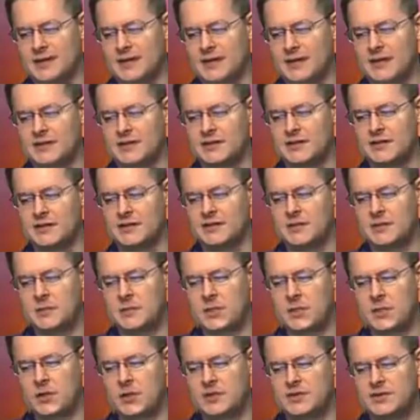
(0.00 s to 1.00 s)
evidence
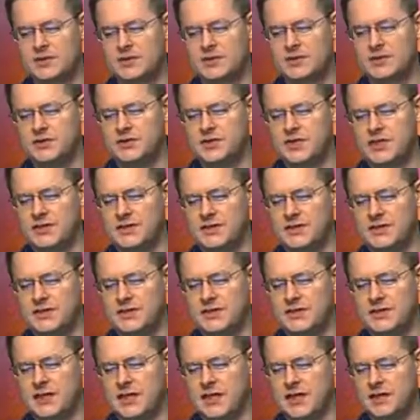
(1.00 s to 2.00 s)
supports
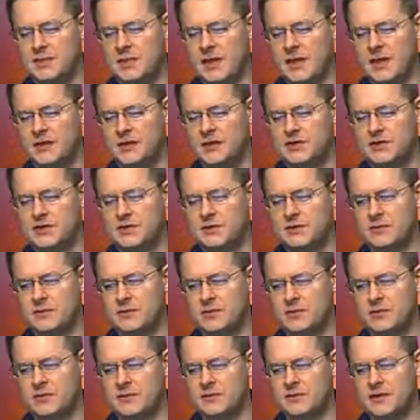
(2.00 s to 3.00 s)
Jesus' death by cruci-
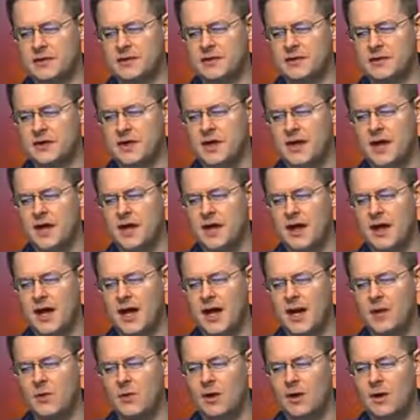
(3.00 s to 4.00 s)
crucifixion,
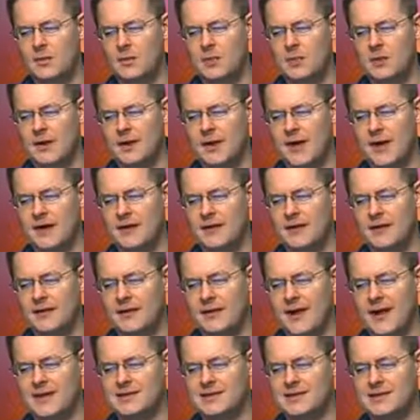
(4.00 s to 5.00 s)
I want to point out
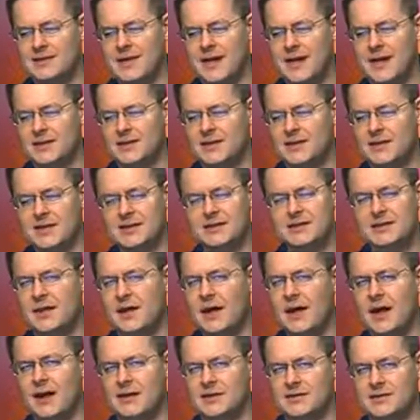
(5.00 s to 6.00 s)
that's not just
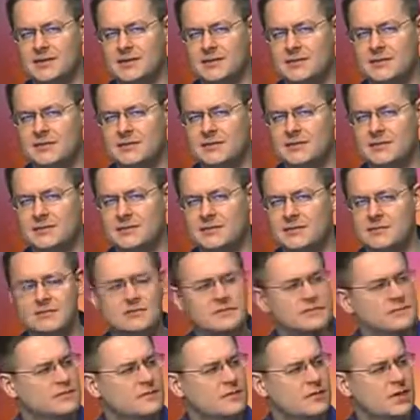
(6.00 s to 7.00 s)
us.
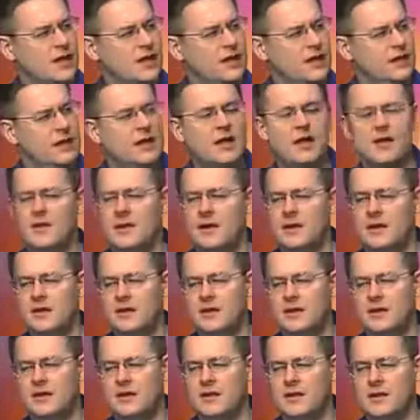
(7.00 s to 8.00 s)
Right?
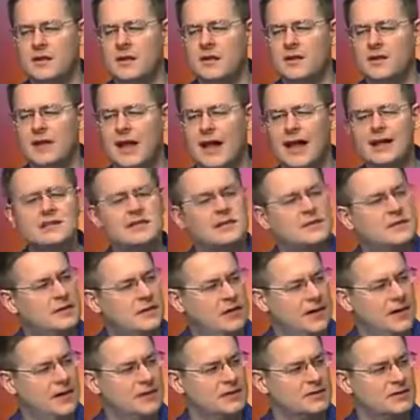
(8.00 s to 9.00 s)
There are lots of
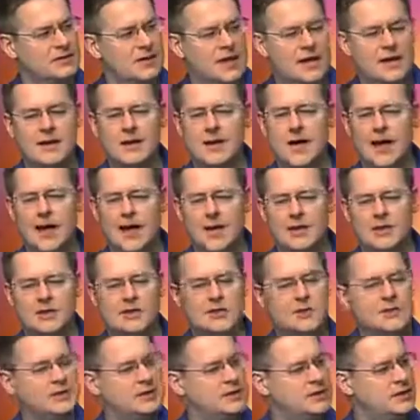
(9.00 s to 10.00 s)
things that
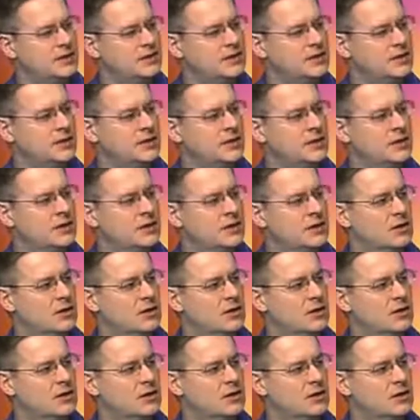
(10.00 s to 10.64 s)
non-Christians